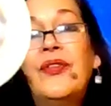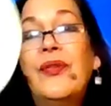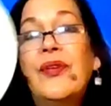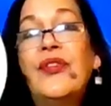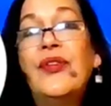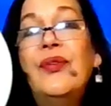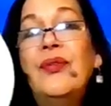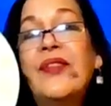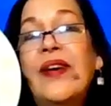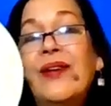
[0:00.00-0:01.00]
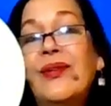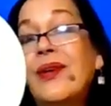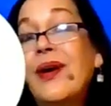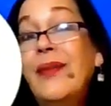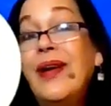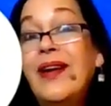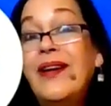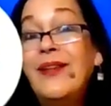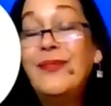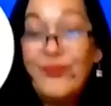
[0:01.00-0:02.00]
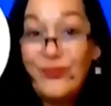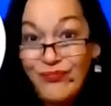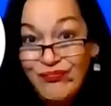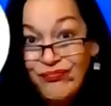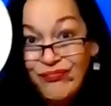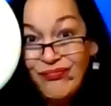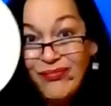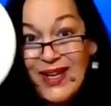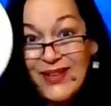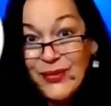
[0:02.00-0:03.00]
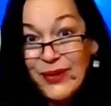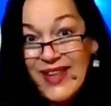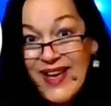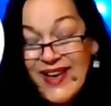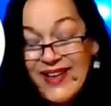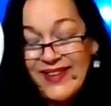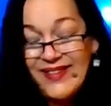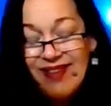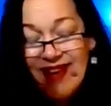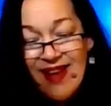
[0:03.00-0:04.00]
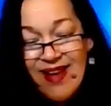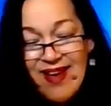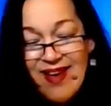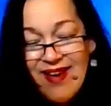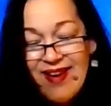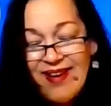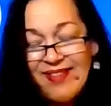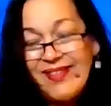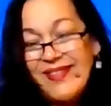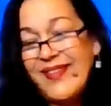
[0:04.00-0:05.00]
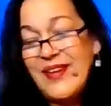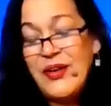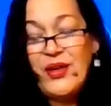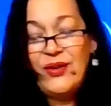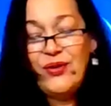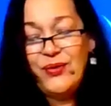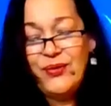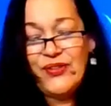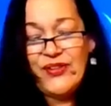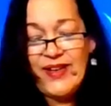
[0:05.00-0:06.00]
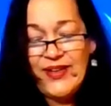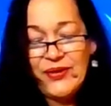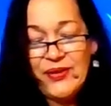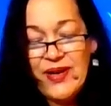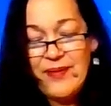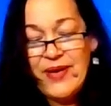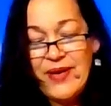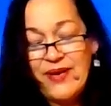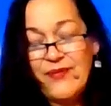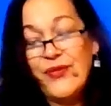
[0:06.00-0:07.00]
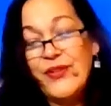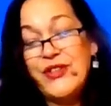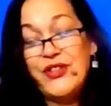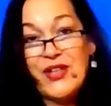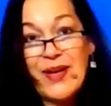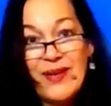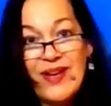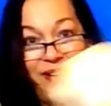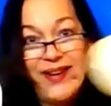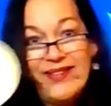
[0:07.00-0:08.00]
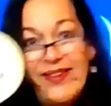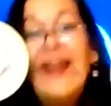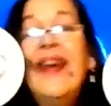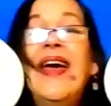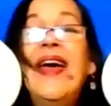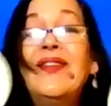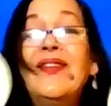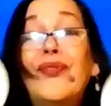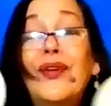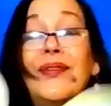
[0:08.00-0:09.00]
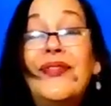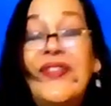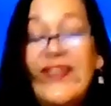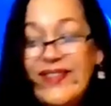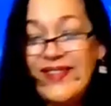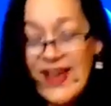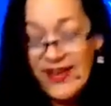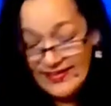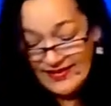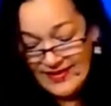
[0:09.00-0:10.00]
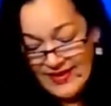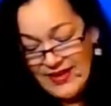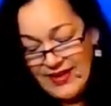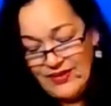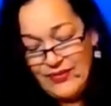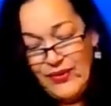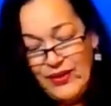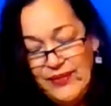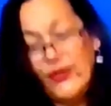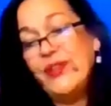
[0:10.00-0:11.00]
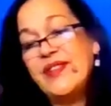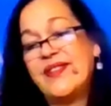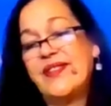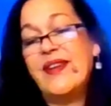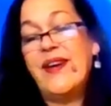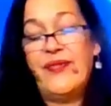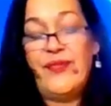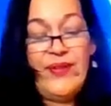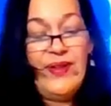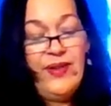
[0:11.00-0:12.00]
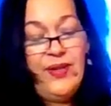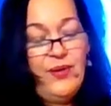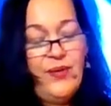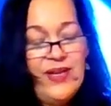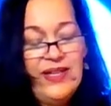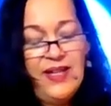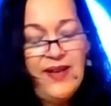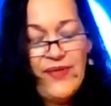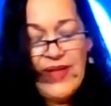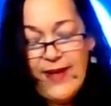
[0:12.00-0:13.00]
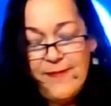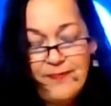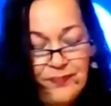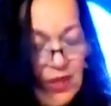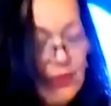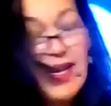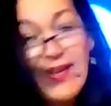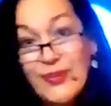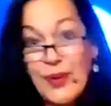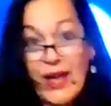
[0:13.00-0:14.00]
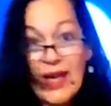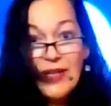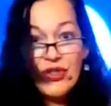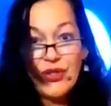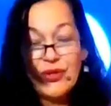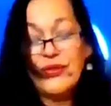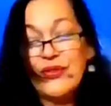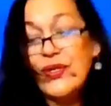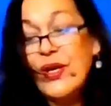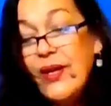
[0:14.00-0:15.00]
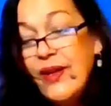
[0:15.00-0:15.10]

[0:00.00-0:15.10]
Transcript: So there's a new cycle coming in. That's what that is. Yes. New cycle coming in for the Geminis. And it's full of success. It's full of good stuff. Oh, I love that. Okay, so Cancers.